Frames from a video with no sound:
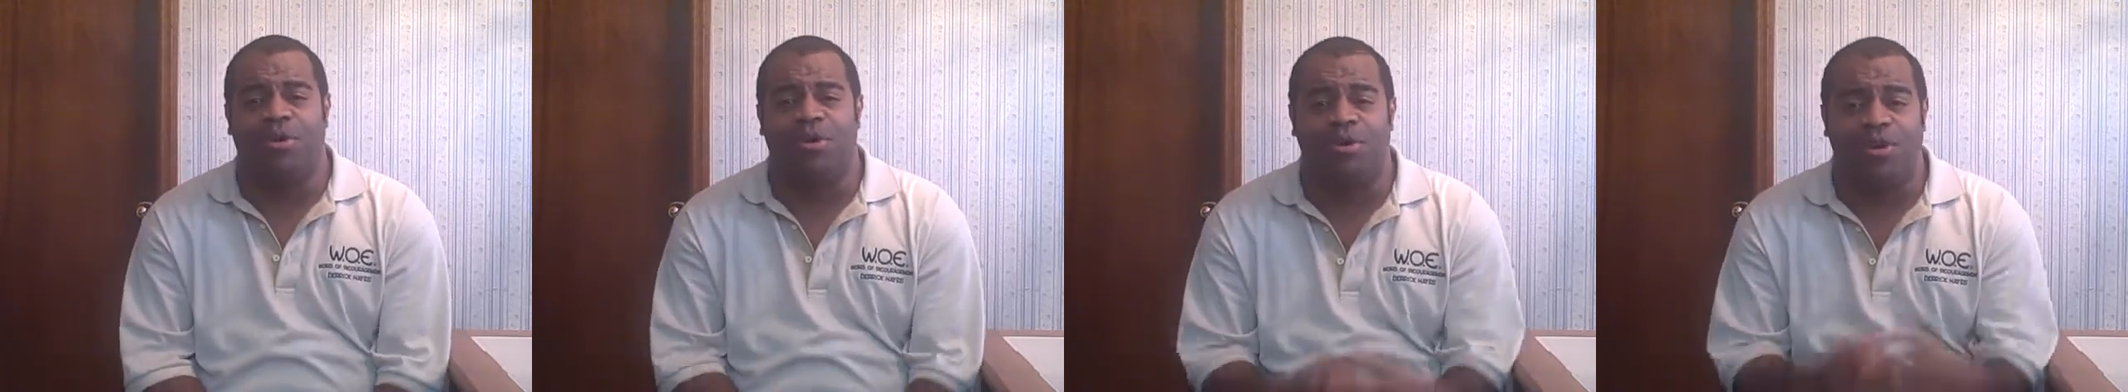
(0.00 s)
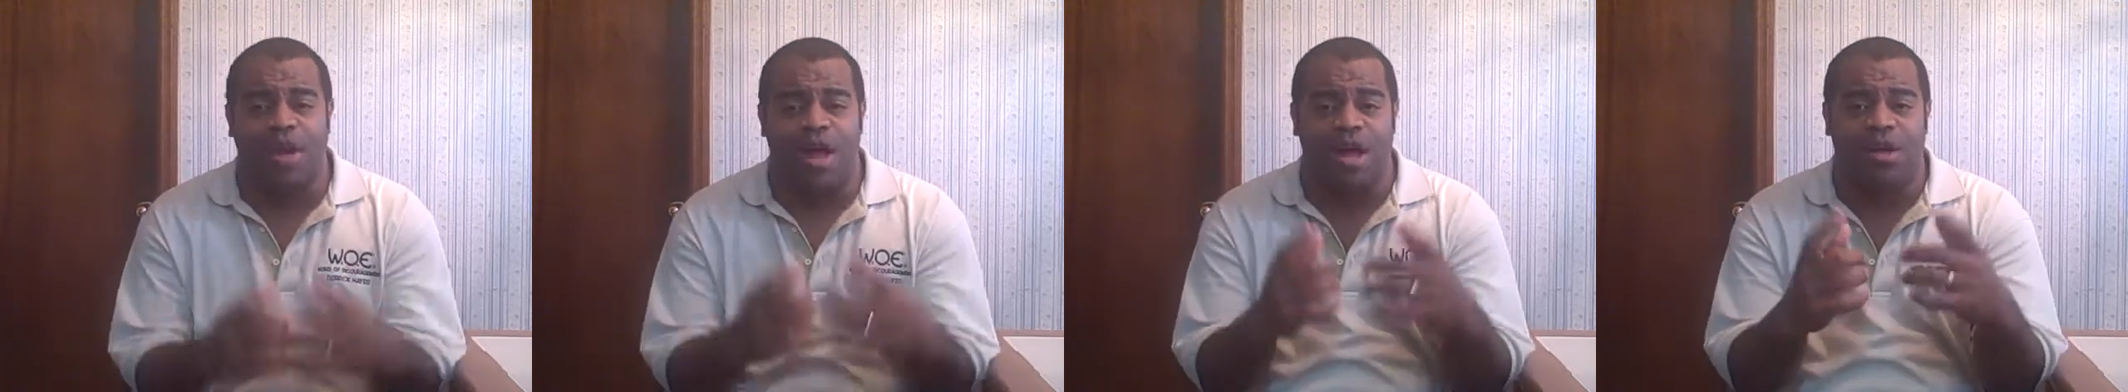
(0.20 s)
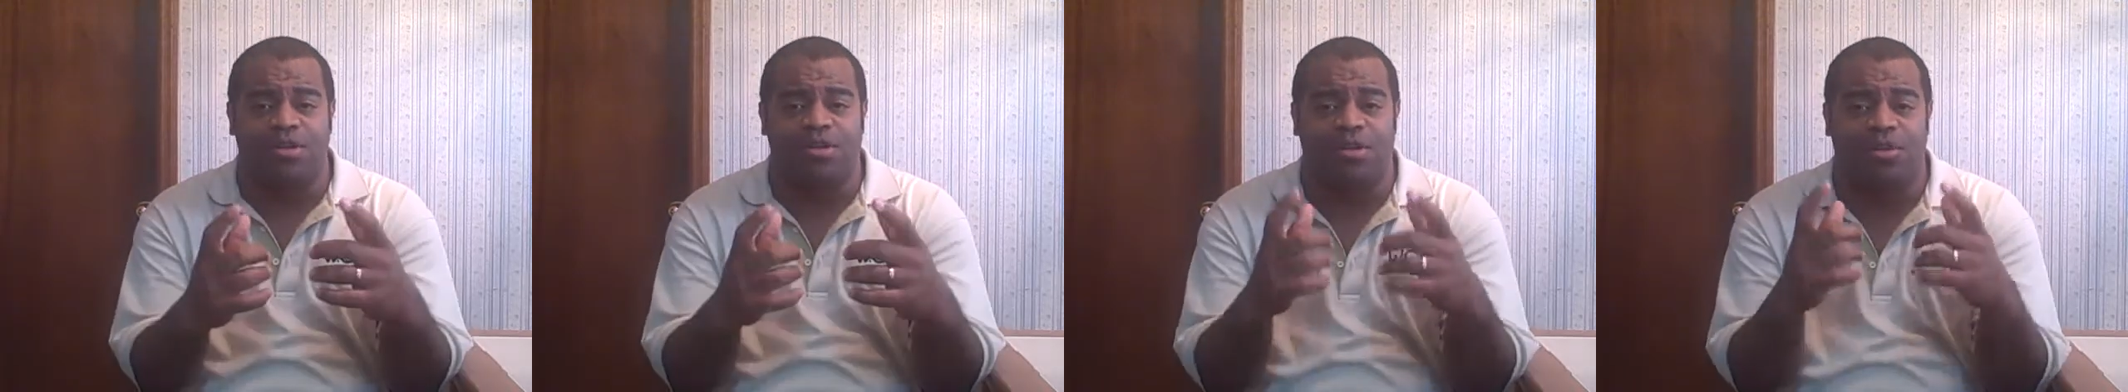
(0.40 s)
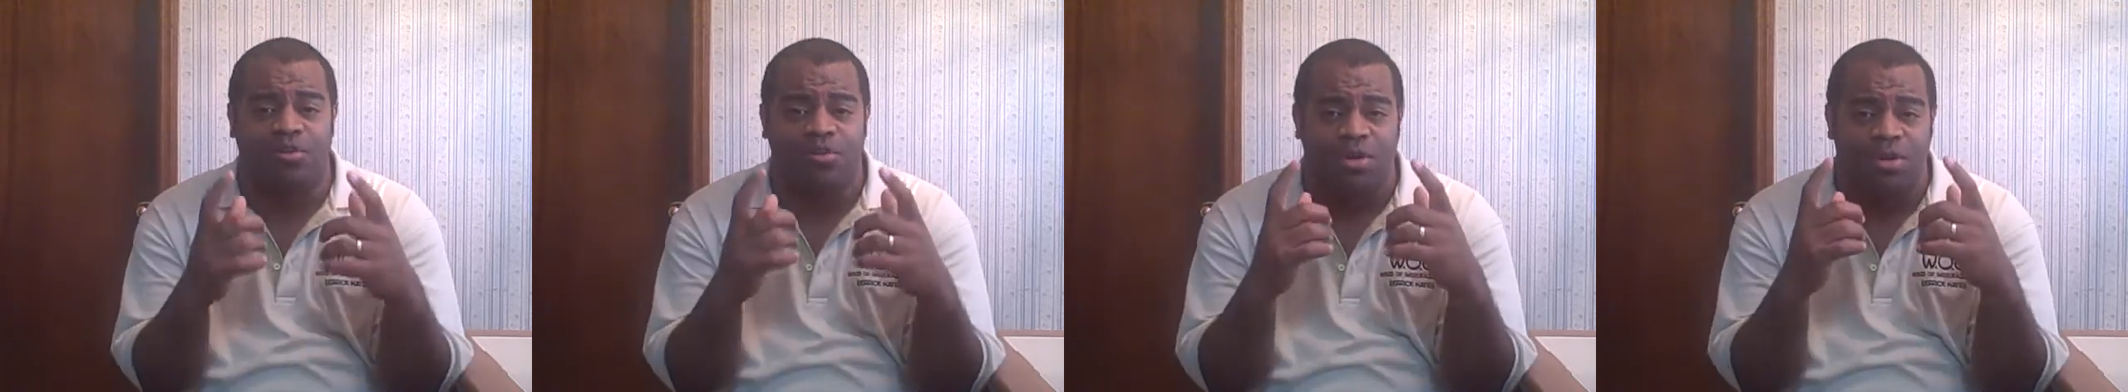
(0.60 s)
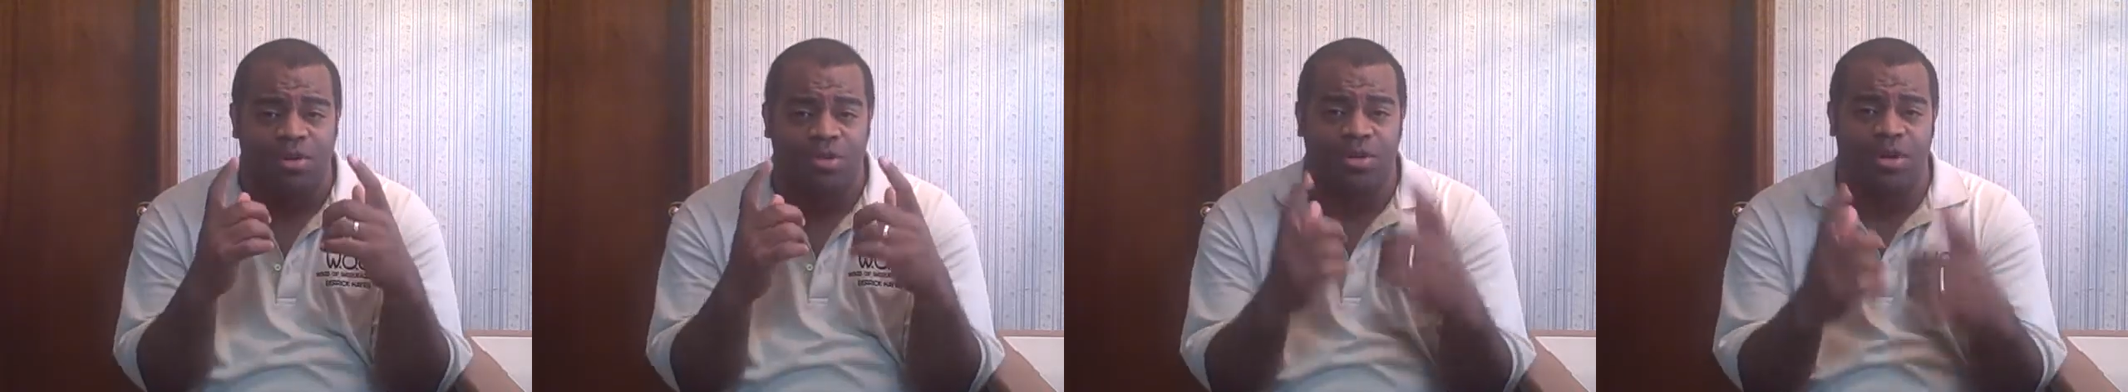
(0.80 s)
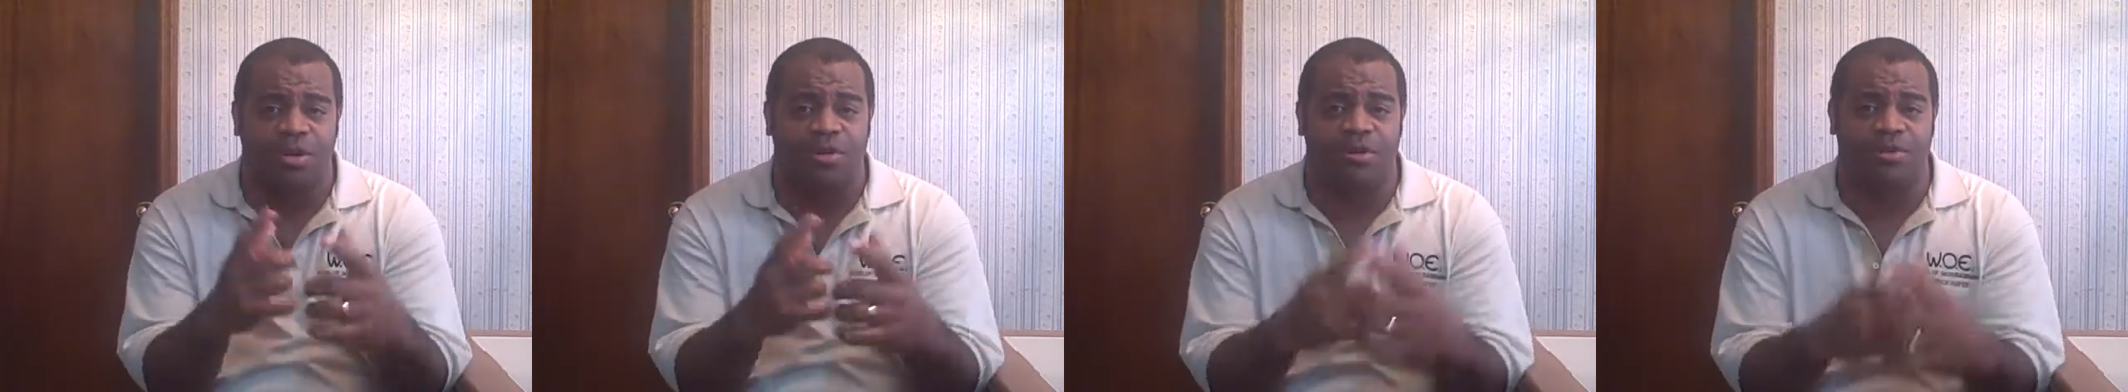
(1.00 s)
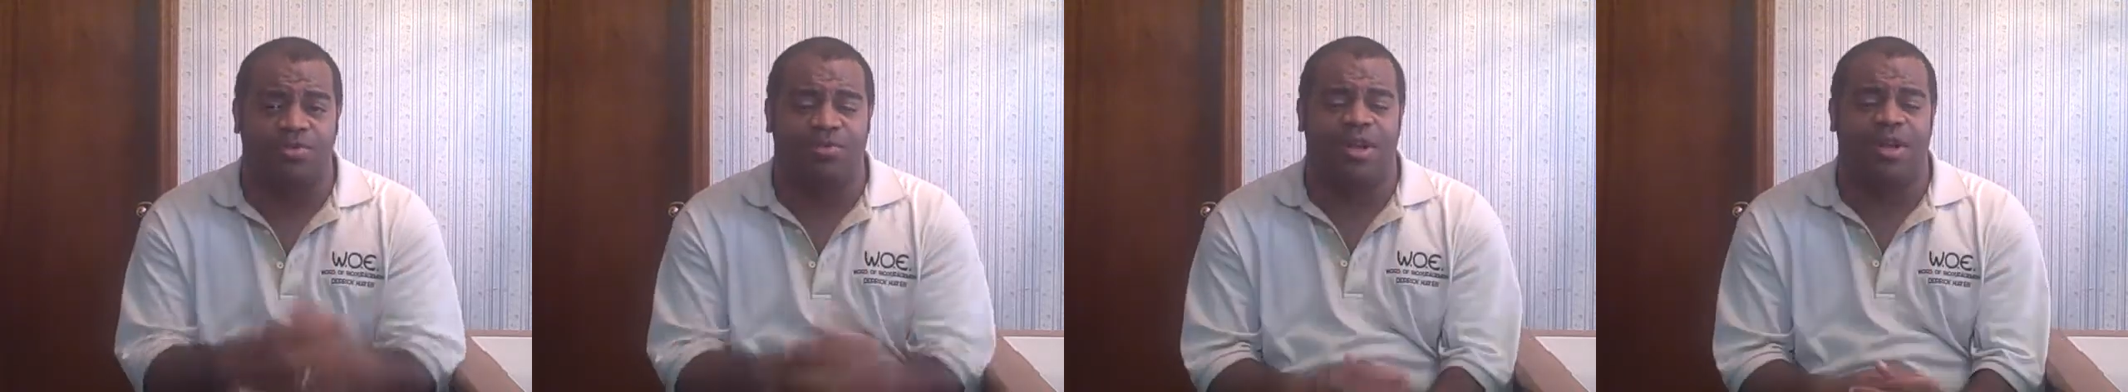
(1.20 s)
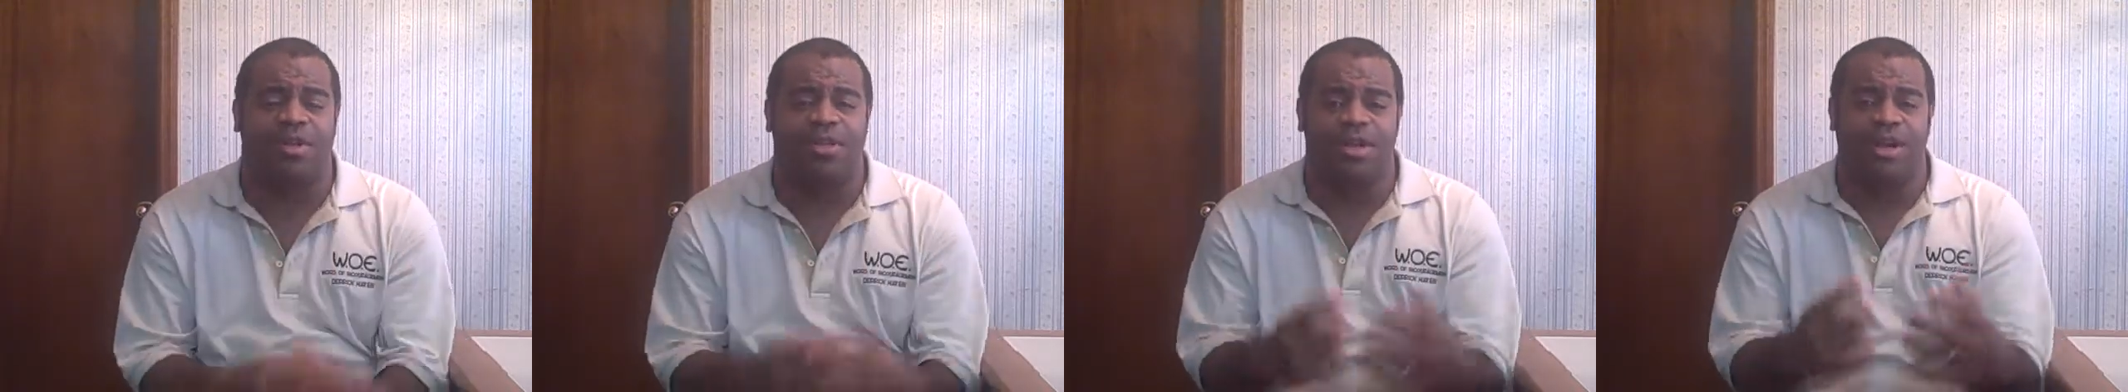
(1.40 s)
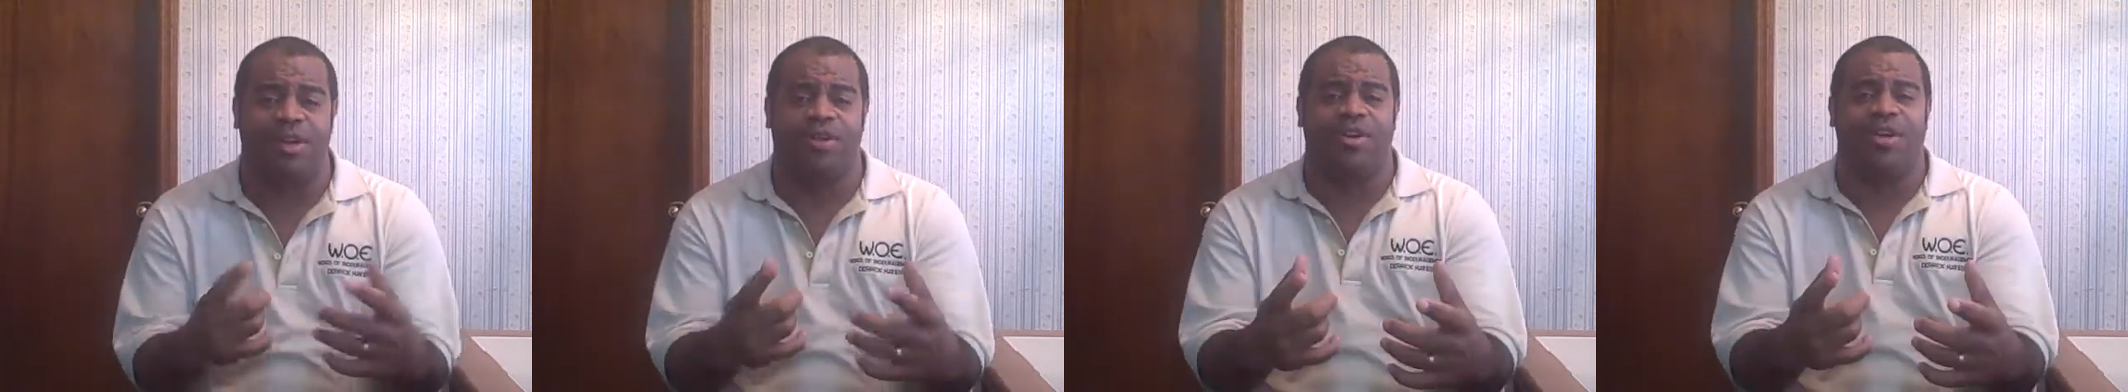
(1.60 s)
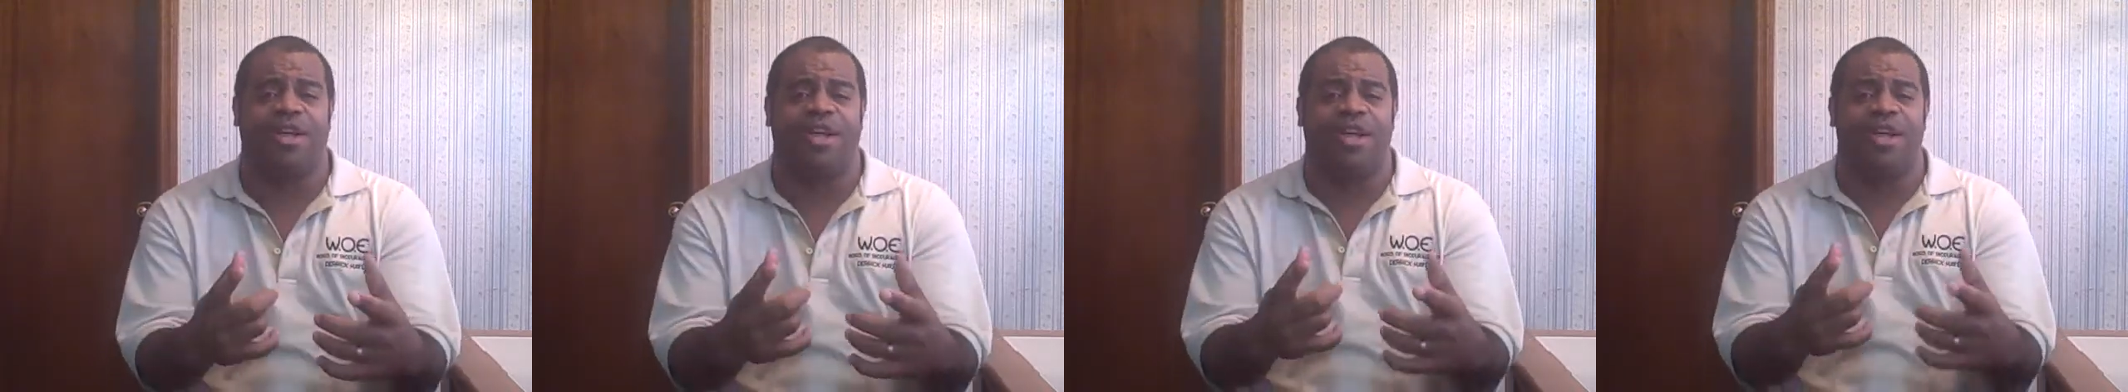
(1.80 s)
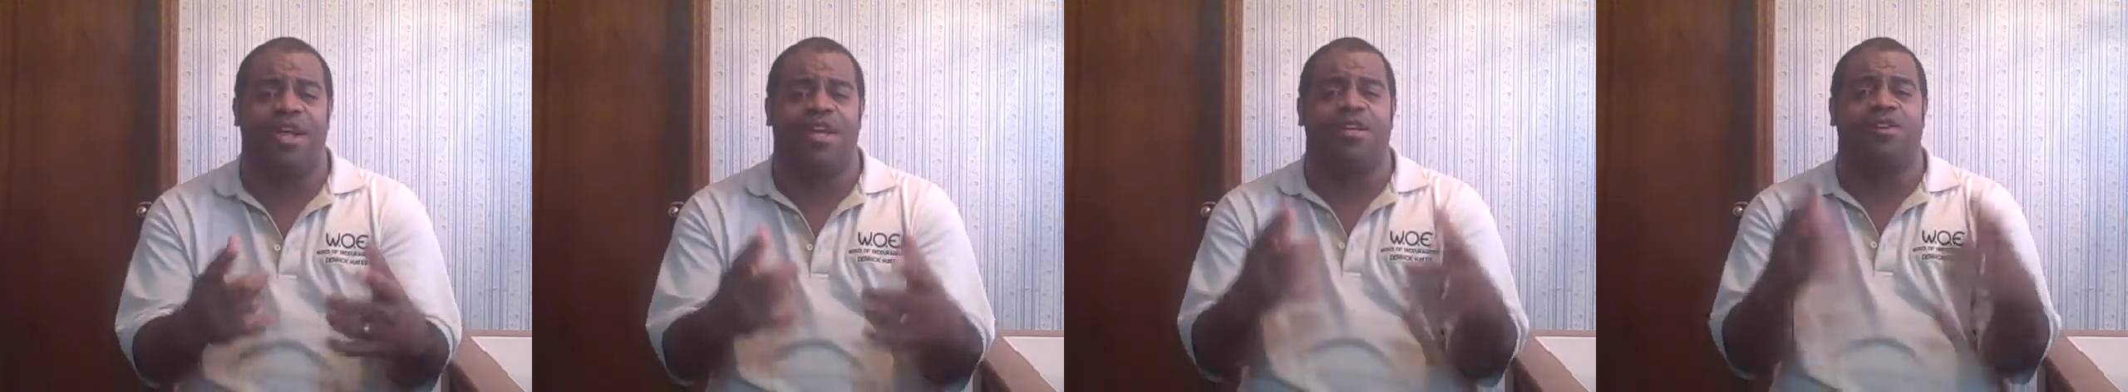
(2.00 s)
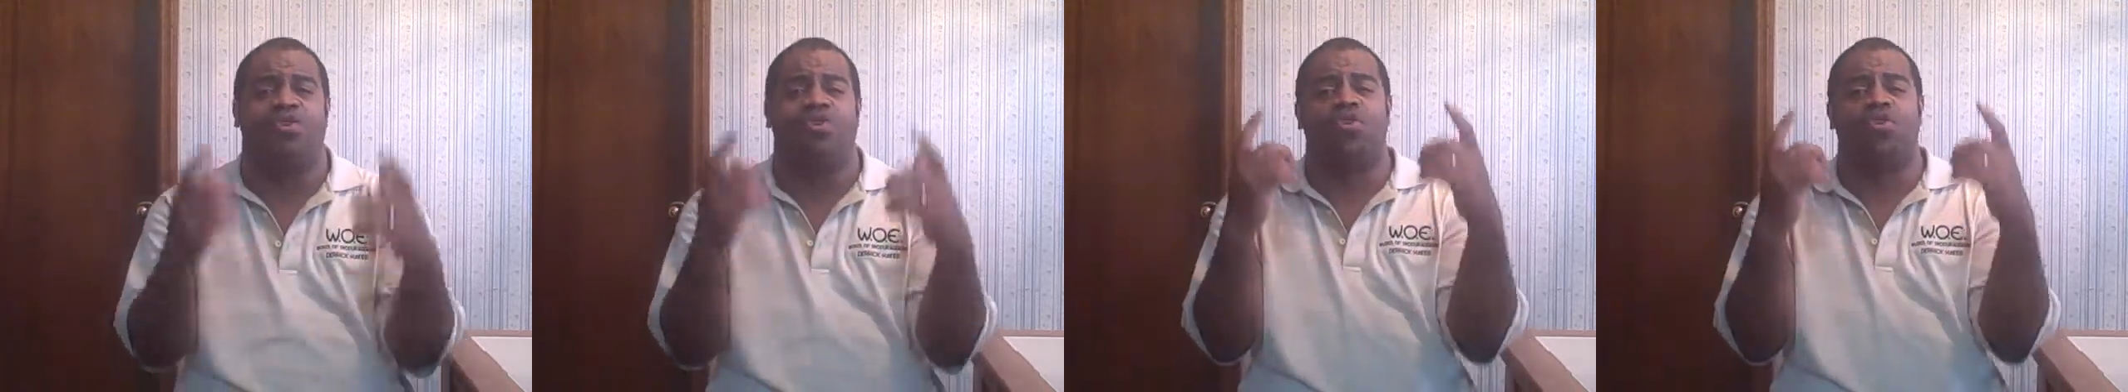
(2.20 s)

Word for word: You could also search at Derrick Hayes